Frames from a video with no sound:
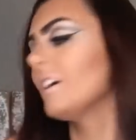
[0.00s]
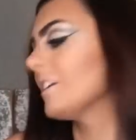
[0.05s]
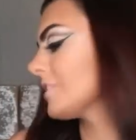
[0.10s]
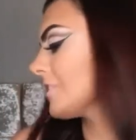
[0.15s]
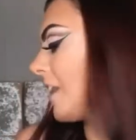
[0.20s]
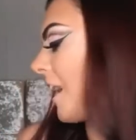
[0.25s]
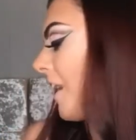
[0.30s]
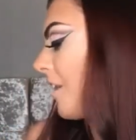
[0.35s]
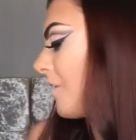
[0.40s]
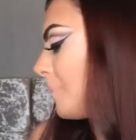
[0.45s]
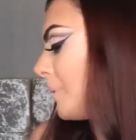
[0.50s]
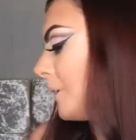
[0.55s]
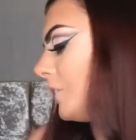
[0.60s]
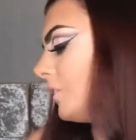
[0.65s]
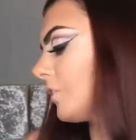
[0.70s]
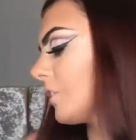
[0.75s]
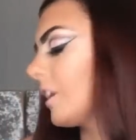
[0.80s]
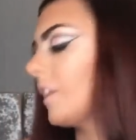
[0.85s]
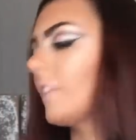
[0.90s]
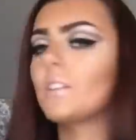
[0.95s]
So I've been
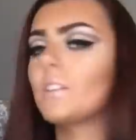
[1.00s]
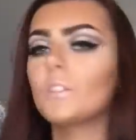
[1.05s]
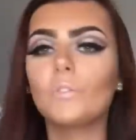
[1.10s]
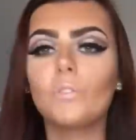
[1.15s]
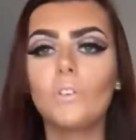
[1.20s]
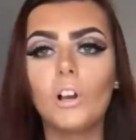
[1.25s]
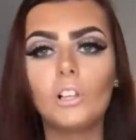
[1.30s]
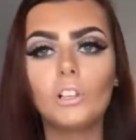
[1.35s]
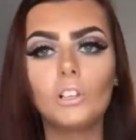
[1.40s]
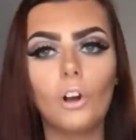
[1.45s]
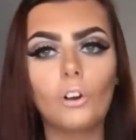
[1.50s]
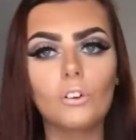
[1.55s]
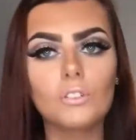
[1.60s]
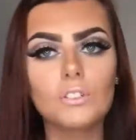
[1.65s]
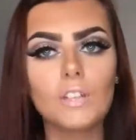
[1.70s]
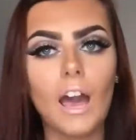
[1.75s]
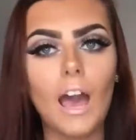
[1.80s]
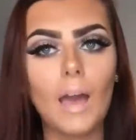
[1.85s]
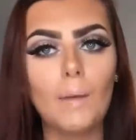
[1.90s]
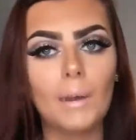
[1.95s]
looking at this for a long
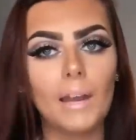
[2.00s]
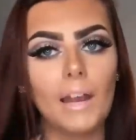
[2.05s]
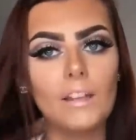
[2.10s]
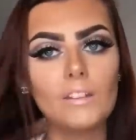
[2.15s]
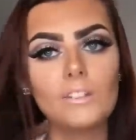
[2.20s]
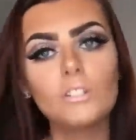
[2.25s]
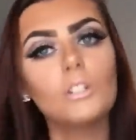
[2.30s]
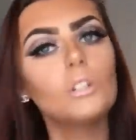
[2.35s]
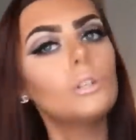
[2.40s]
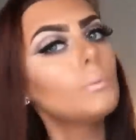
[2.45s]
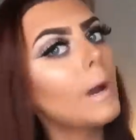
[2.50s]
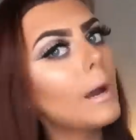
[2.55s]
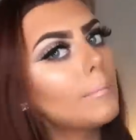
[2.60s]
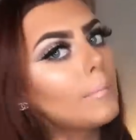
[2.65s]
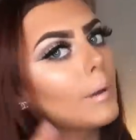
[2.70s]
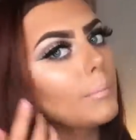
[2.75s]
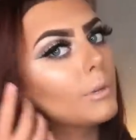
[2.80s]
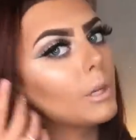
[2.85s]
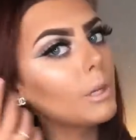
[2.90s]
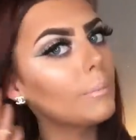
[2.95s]
time, and I still wear
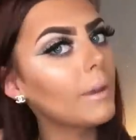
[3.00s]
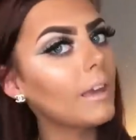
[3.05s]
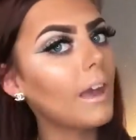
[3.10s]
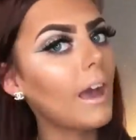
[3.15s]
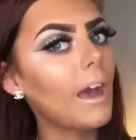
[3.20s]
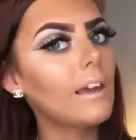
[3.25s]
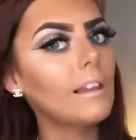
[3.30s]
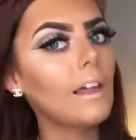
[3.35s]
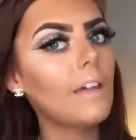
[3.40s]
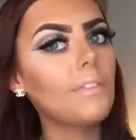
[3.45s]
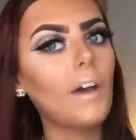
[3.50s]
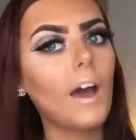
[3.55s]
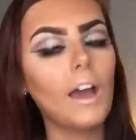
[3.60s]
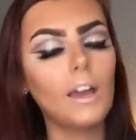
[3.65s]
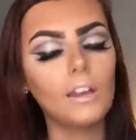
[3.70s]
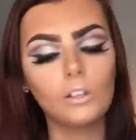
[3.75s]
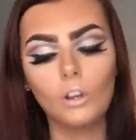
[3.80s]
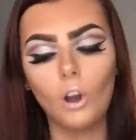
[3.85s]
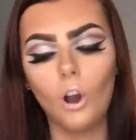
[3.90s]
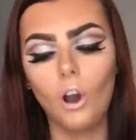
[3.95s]
my Beauty Bay highlight that
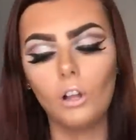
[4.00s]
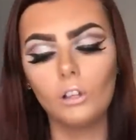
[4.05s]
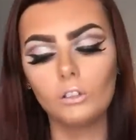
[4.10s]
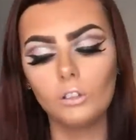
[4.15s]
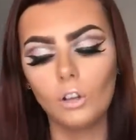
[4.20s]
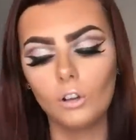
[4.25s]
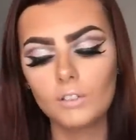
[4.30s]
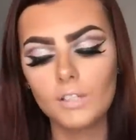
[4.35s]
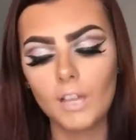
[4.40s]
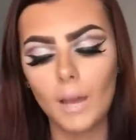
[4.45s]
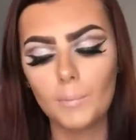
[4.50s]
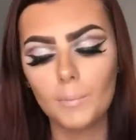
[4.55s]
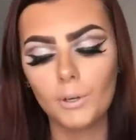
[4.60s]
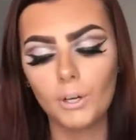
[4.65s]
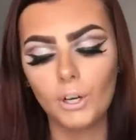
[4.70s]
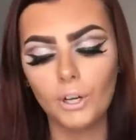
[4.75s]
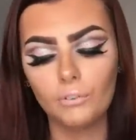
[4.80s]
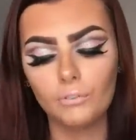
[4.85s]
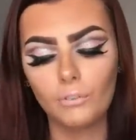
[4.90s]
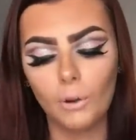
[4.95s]
I got a long time
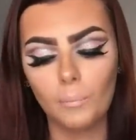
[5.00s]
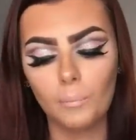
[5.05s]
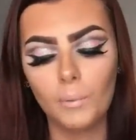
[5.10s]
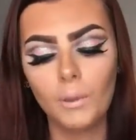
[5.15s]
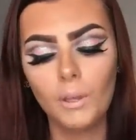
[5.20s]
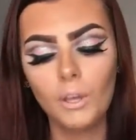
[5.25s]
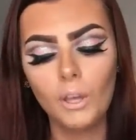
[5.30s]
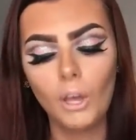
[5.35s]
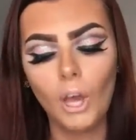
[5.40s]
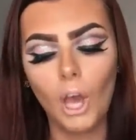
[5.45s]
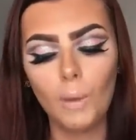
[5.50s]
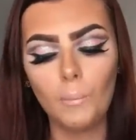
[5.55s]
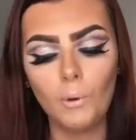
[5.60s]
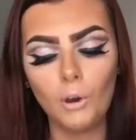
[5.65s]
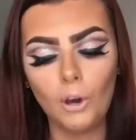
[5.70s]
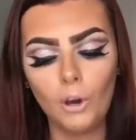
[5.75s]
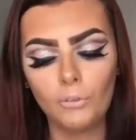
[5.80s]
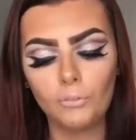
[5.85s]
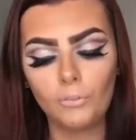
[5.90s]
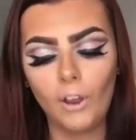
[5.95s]
ago from um
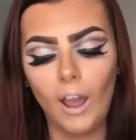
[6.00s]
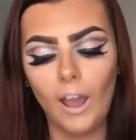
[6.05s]
Ofra.